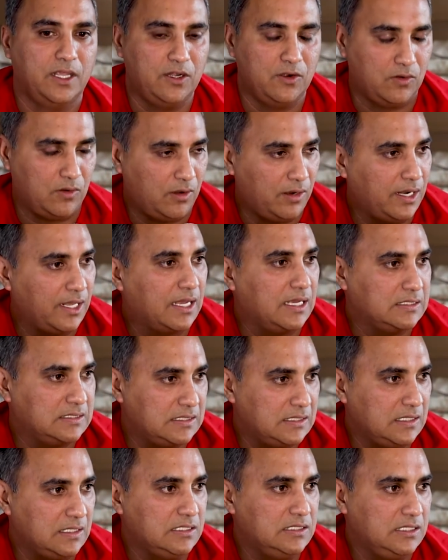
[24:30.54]
later on I
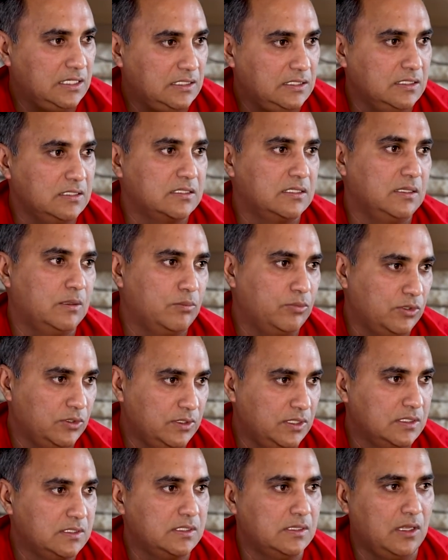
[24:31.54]
could see the genius and the
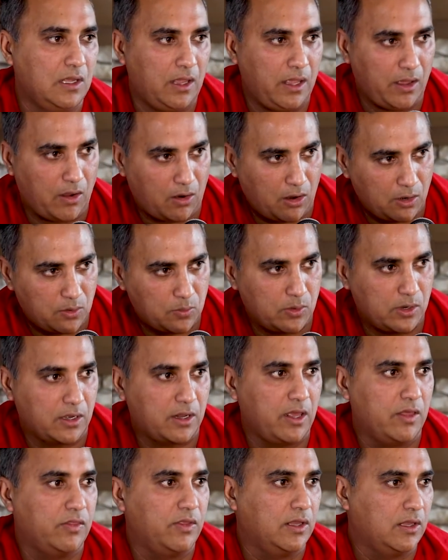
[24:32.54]
brilliance and the hard
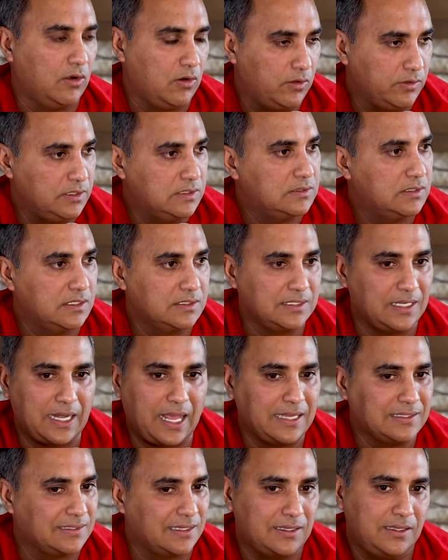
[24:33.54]
work ethic and all these things
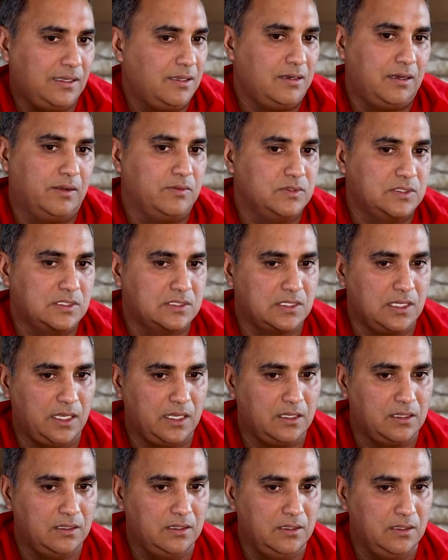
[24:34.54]
that as a kid, I was just
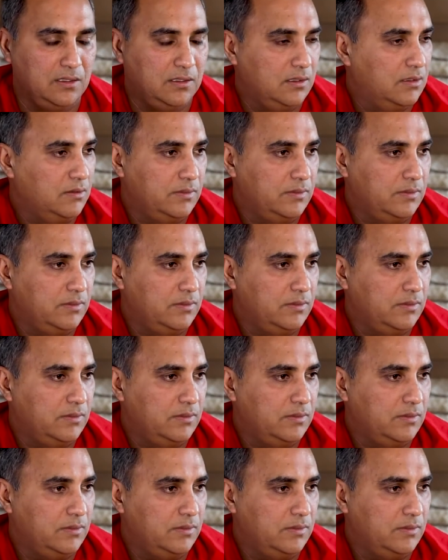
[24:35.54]
like,